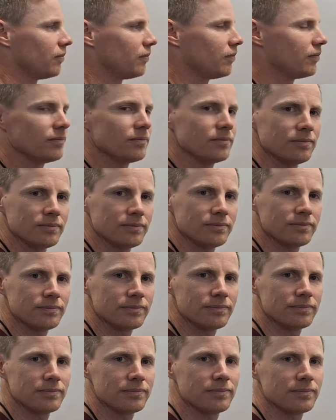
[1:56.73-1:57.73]

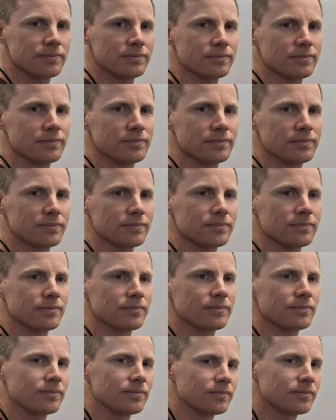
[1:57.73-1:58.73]

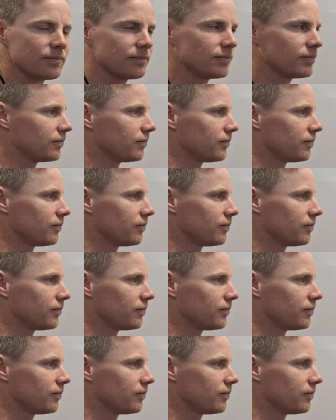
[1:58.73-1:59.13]
[no speech]